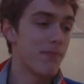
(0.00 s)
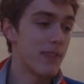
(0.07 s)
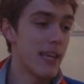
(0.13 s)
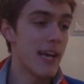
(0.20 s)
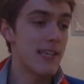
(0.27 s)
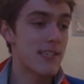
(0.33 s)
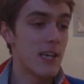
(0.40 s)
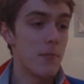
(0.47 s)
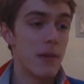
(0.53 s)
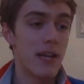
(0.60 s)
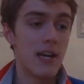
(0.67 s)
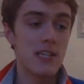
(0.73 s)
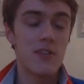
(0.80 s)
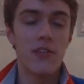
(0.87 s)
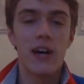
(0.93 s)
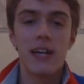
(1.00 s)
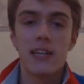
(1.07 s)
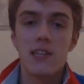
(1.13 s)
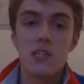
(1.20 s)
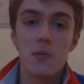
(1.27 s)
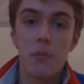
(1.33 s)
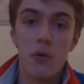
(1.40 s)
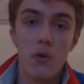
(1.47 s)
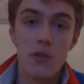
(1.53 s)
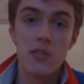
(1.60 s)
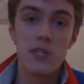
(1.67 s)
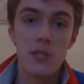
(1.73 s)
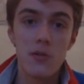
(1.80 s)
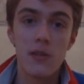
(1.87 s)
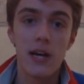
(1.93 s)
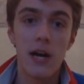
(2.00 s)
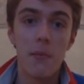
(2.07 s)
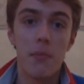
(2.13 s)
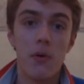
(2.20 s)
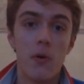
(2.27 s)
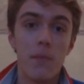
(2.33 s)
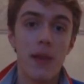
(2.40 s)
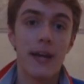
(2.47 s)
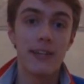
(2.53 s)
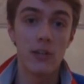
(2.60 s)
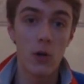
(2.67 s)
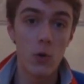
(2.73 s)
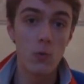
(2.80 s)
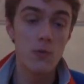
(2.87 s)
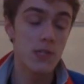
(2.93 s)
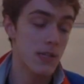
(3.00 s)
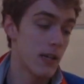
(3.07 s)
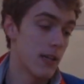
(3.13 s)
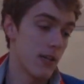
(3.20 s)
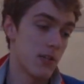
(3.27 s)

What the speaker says: Yes, it'd be nice if I had the support to do that, but I don't.